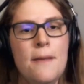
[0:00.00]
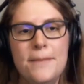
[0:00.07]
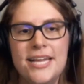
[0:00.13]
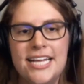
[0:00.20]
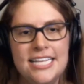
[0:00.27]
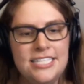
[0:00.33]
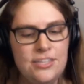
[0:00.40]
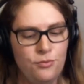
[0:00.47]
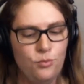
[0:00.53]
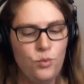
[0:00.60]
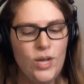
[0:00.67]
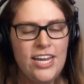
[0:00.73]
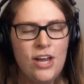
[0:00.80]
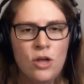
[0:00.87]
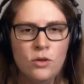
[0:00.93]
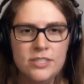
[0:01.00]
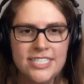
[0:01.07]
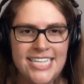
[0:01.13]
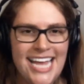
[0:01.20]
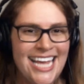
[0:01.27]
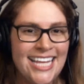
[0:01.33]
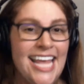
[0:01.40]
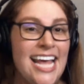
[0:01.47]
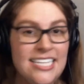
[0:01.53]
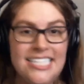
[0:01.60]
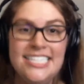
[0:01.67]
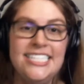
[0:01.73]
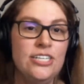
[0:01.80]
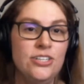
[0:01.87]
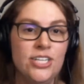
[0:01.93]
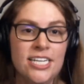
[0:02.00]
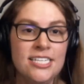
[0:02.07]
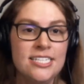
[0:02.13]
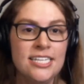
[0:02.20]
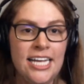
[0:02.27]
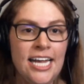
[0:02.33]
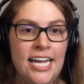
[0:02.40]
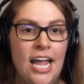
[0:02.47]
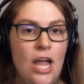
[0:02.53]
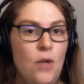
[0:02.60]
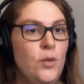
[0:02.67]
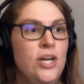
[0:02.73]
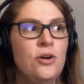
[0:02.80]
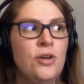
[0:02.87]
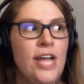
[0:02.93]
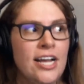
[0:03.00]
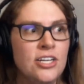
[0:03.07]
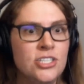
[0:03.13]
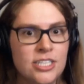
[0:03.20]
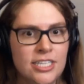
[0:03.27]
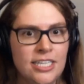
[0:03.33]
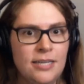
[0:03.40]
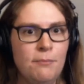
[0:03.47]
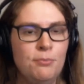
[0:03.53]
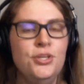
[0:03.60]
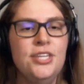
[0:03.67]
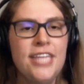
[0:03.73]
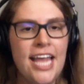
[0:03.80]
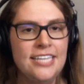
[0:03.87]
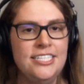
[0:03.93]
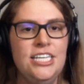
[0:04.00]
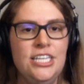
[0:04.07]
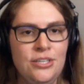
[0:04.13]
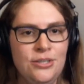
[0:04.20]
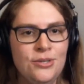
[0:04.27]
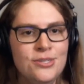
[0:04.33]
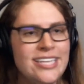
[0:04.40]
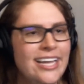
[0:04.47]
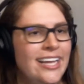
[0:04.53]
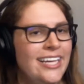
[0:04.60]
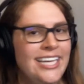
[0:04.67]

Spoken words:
because if we don't take that seriously and we don't actually put that to use,